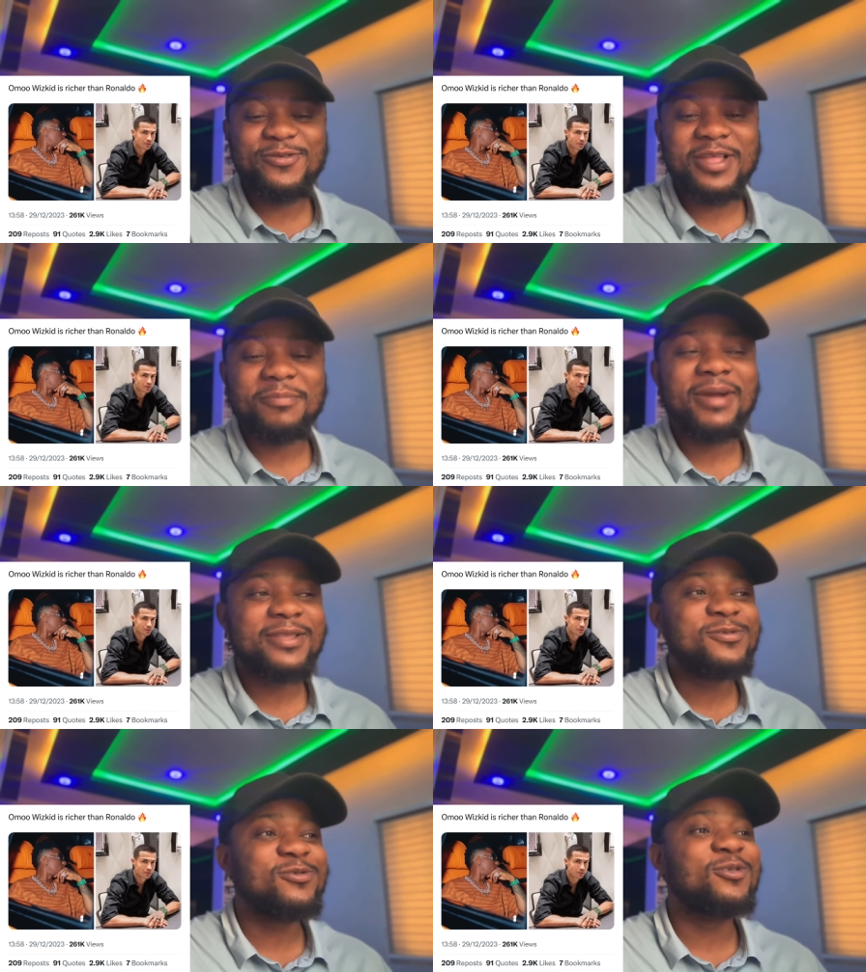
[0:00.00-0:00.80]
Your
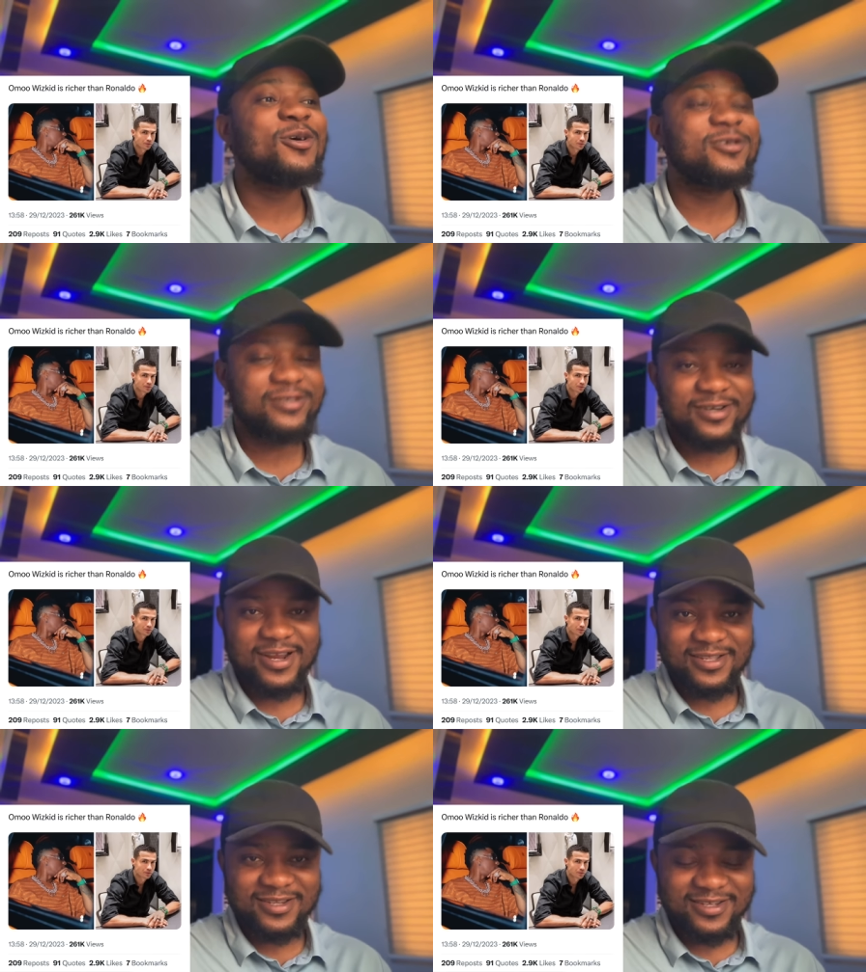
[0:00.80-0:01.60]
mind no go touch
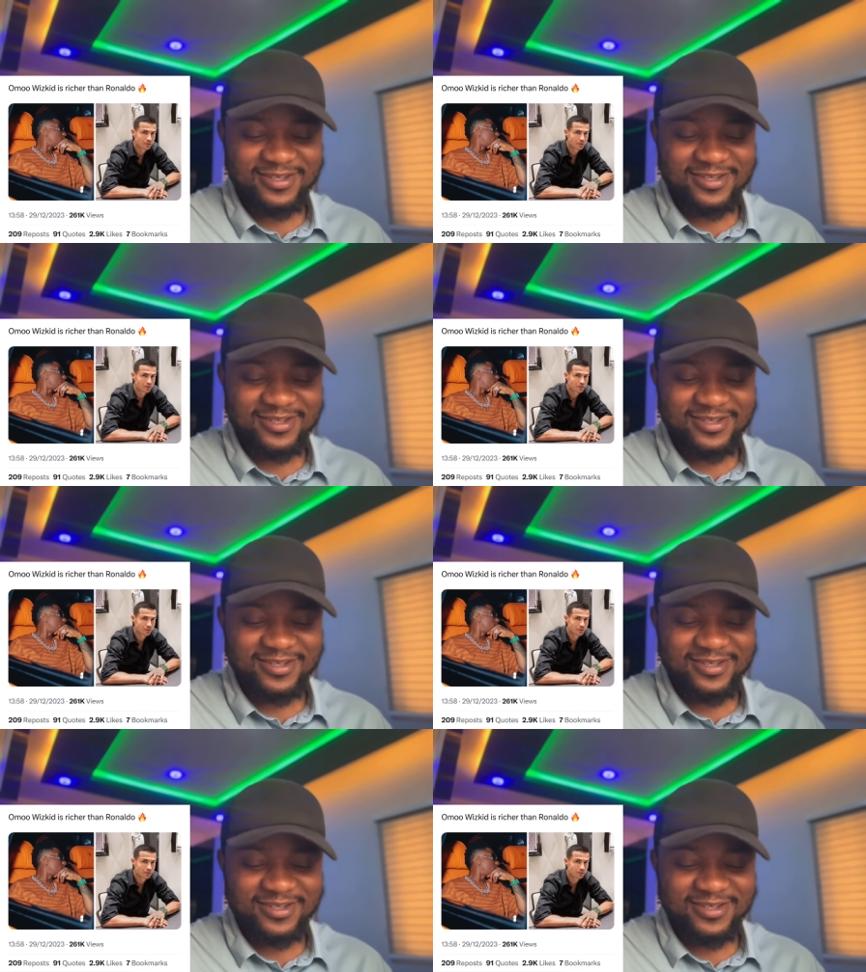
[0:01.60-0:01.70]
ground.